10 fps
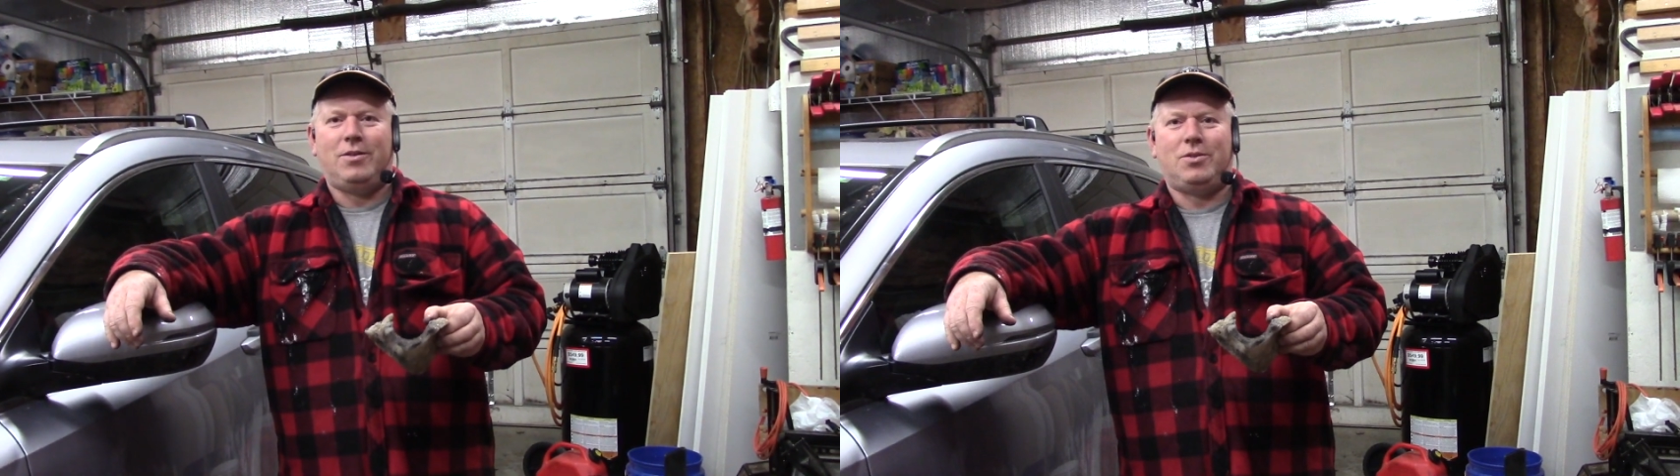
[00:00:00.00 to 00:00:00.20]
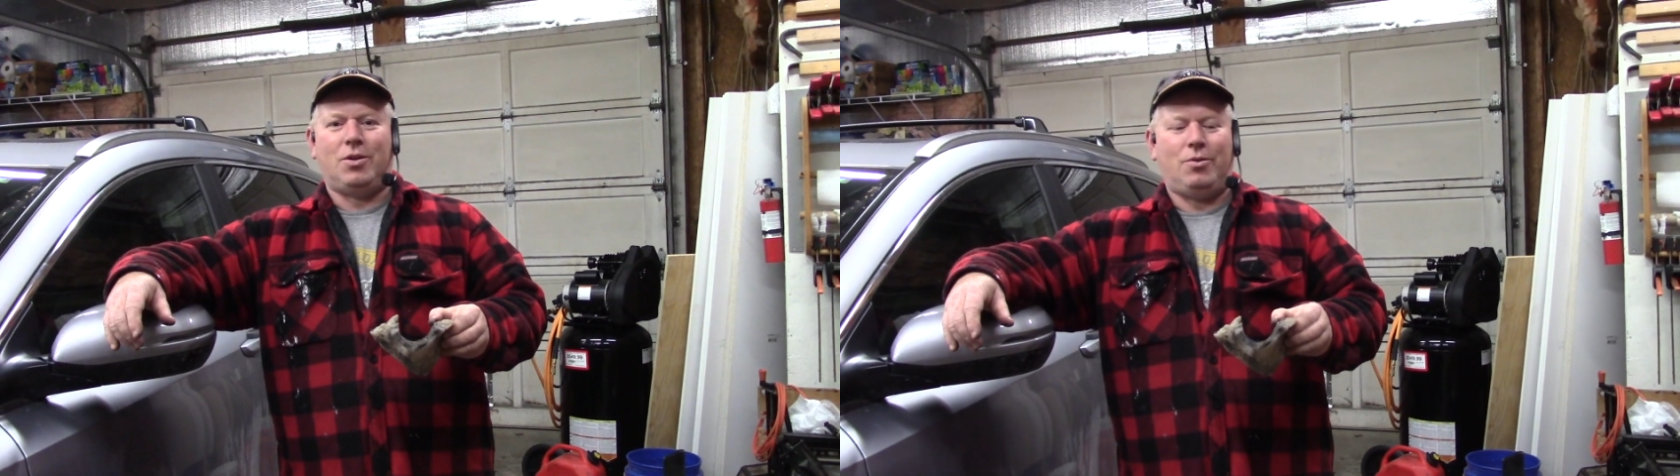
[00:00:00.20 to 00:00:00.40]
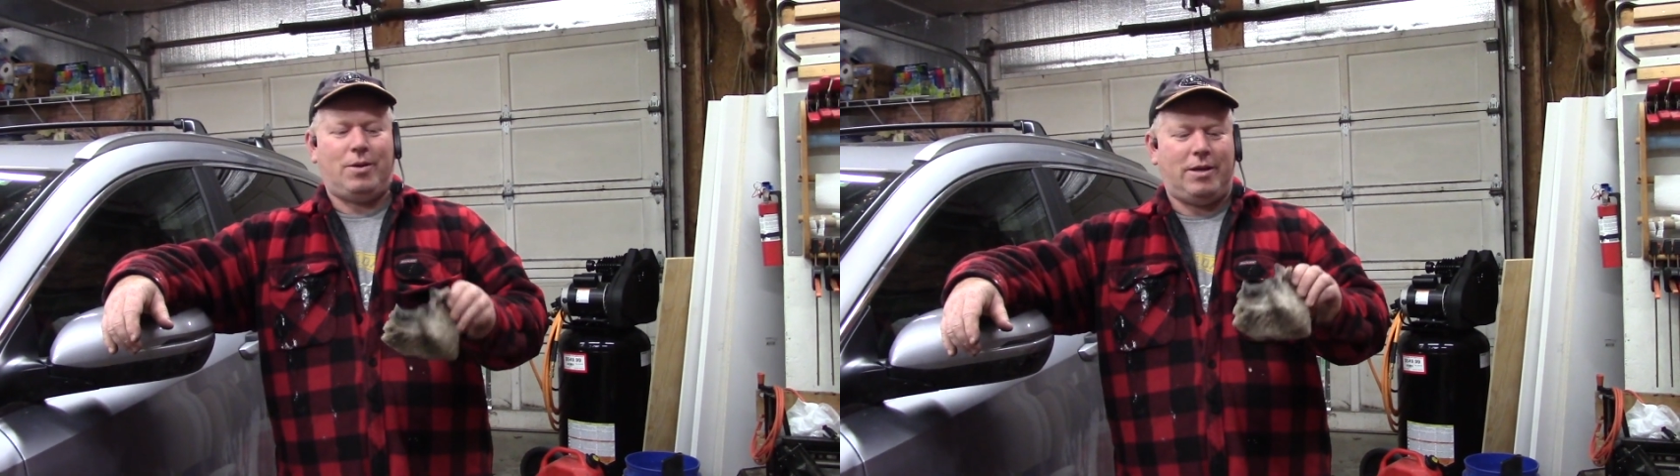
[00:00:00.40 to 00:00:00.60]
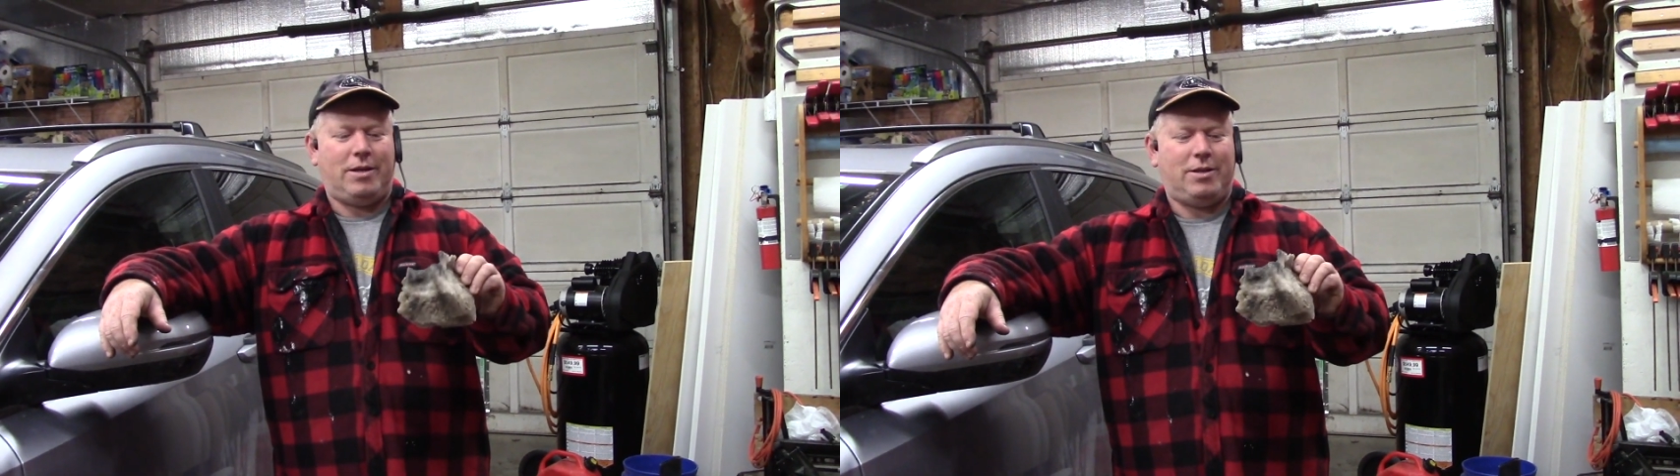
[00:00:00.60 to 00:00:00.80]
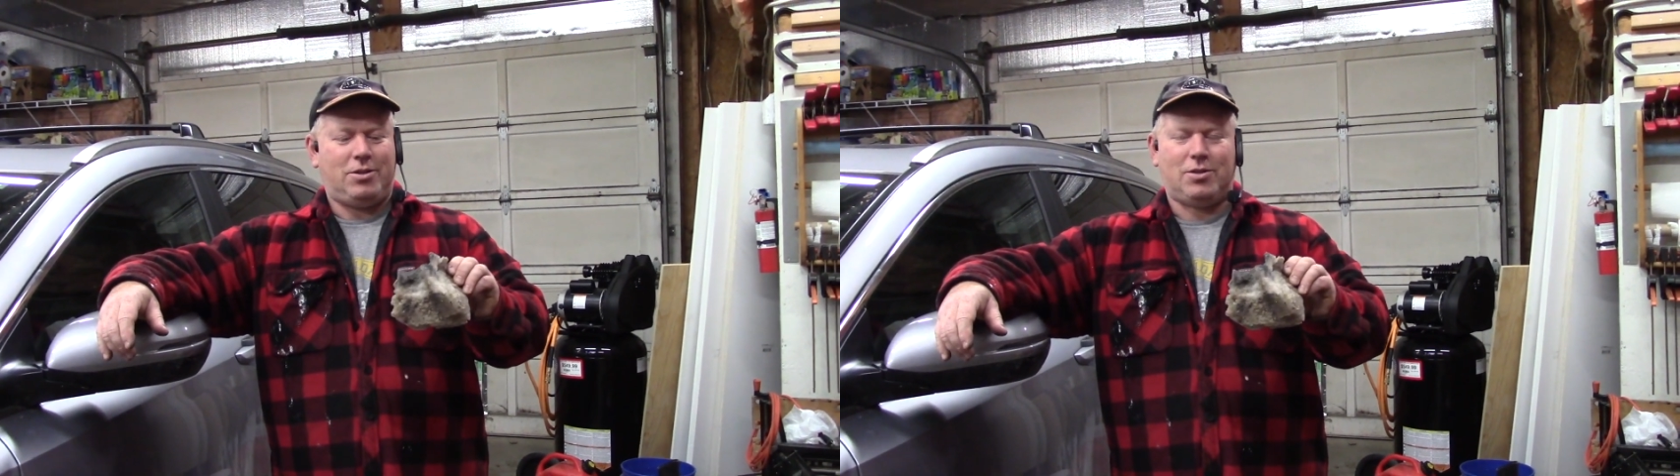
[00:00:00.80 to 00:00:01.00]
So
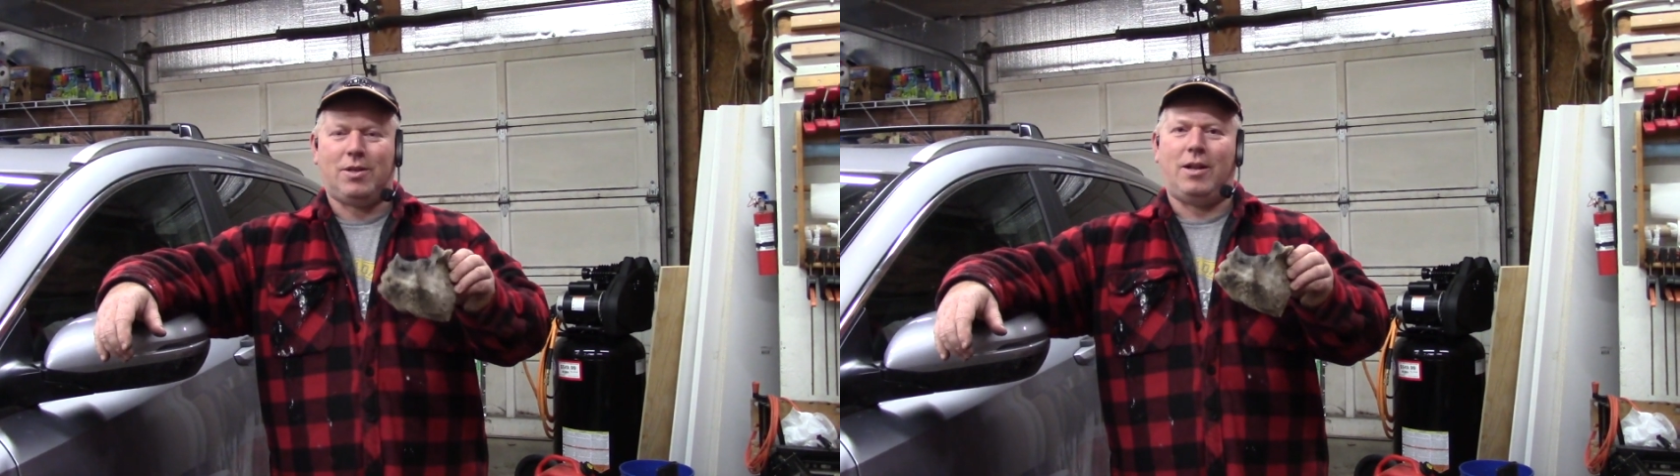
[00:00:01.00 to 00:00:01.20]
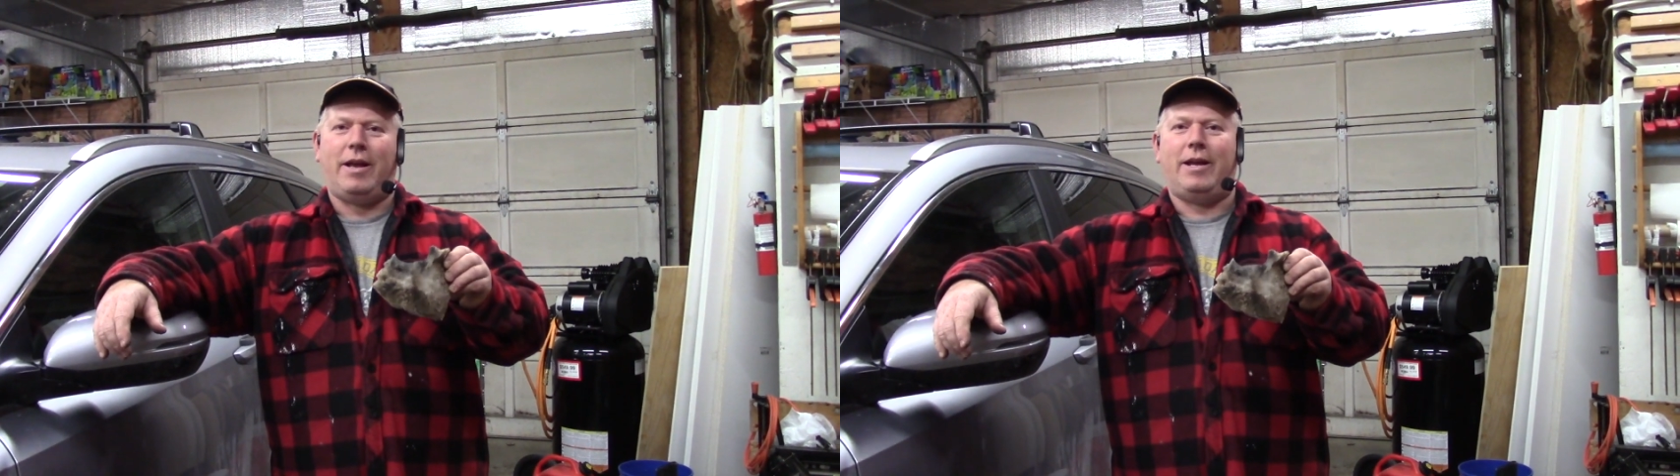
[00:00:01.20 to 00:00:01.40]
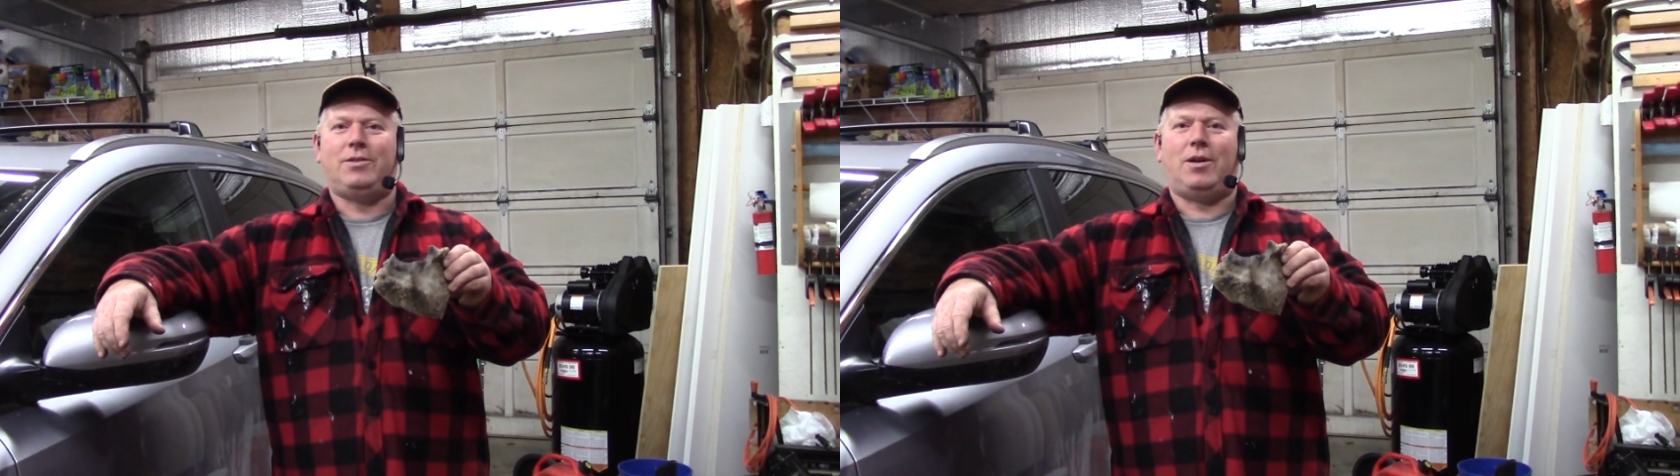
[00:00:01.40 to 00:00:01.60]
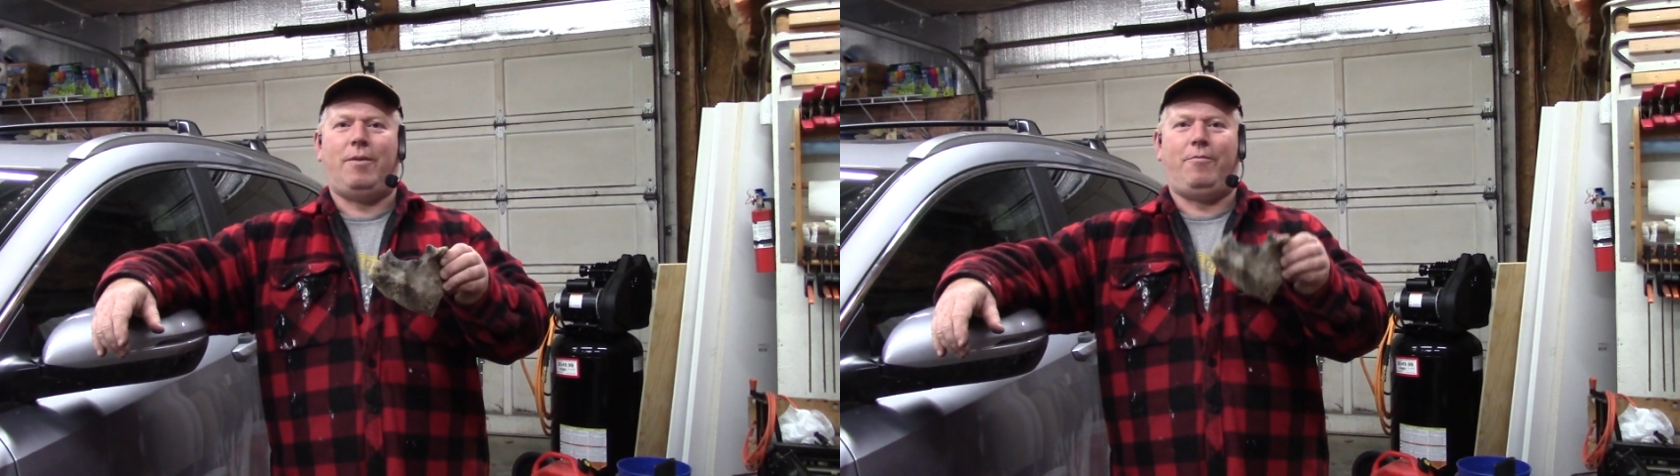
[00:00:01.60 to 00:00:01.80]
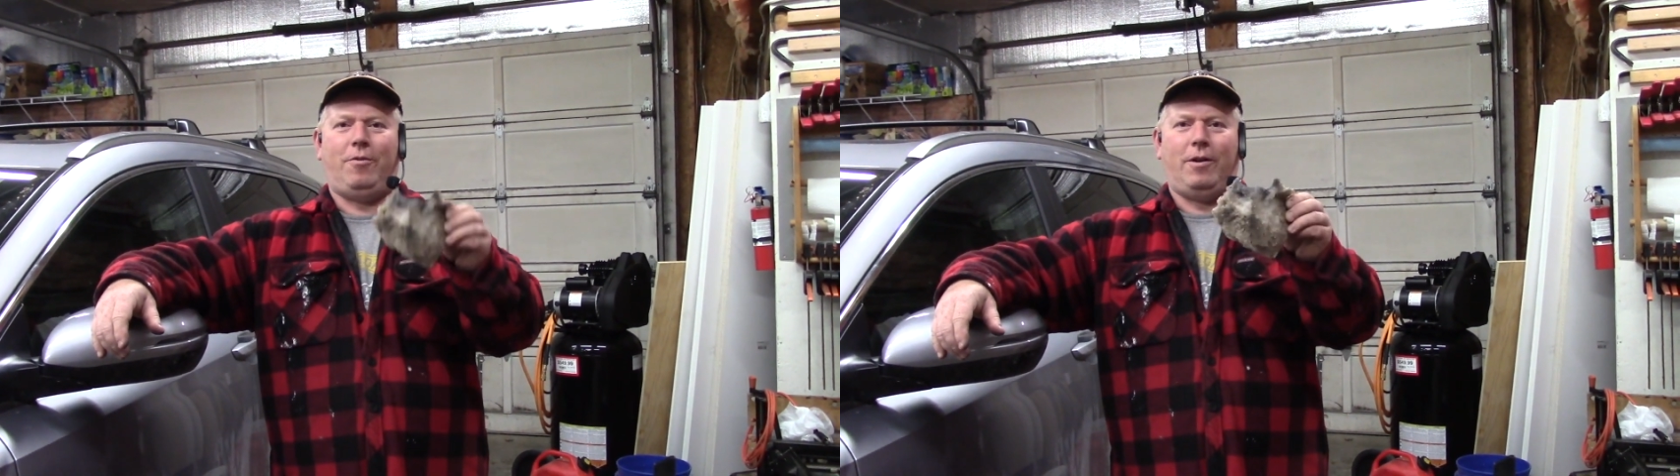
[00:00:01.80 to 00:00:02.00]
uh, just a little heads
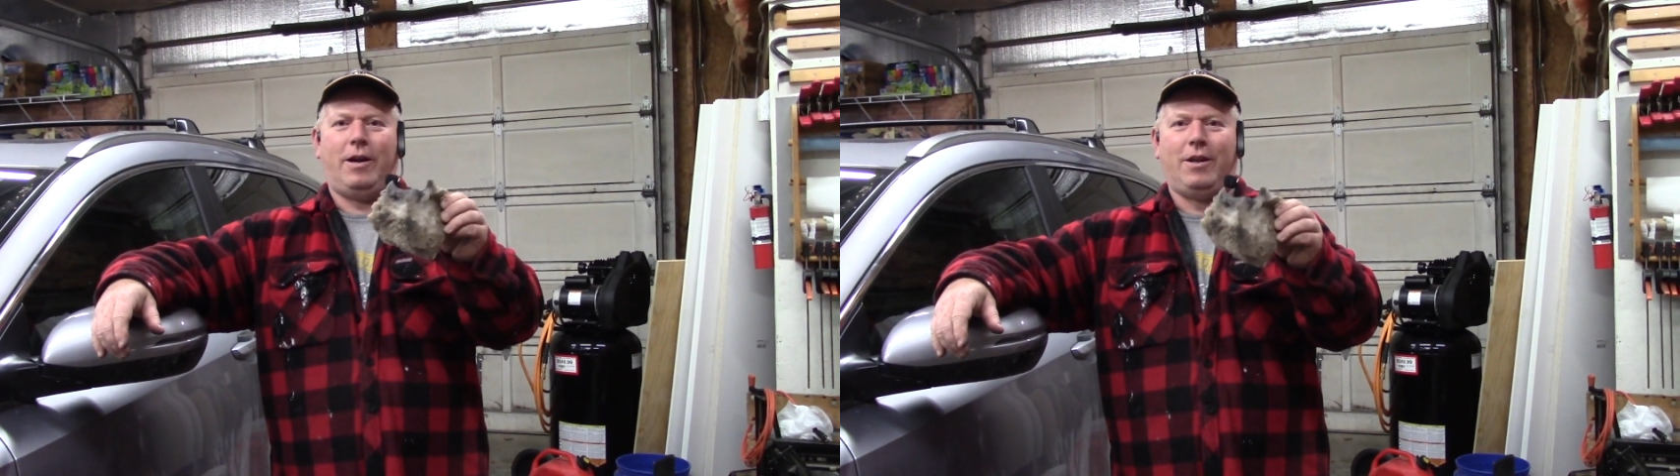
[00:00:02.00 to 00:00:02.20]
up for